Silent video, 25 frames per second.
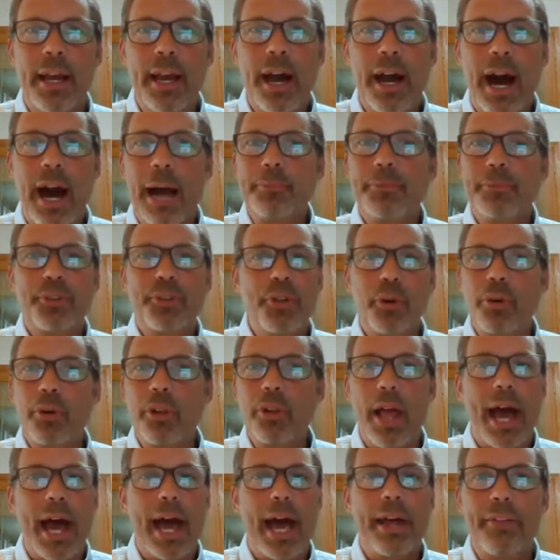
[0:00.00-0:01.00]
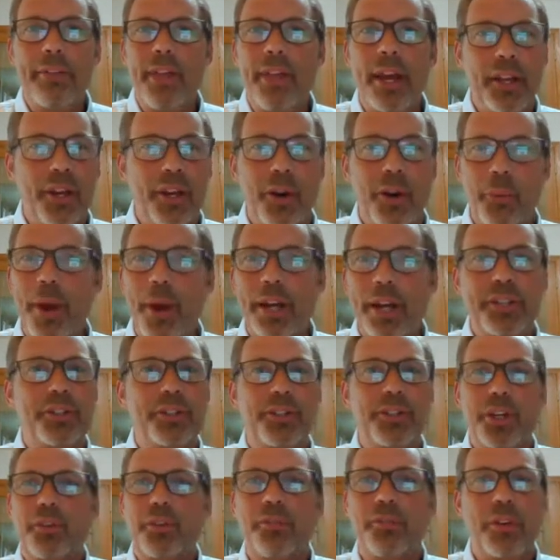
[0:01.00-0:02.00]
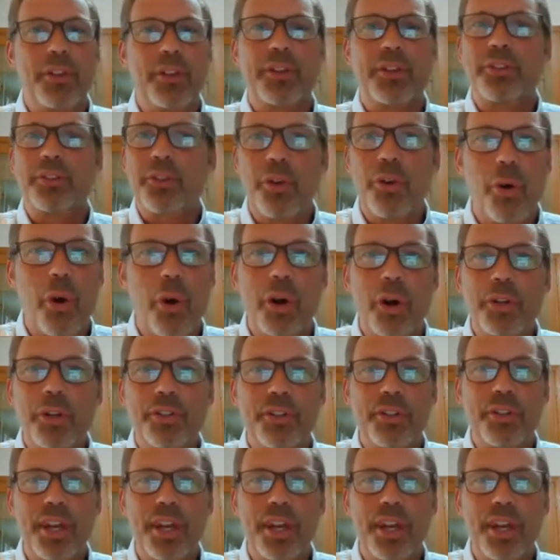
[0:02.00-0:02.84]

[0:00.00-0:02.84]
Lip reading: I'm so glad that you're registered for this course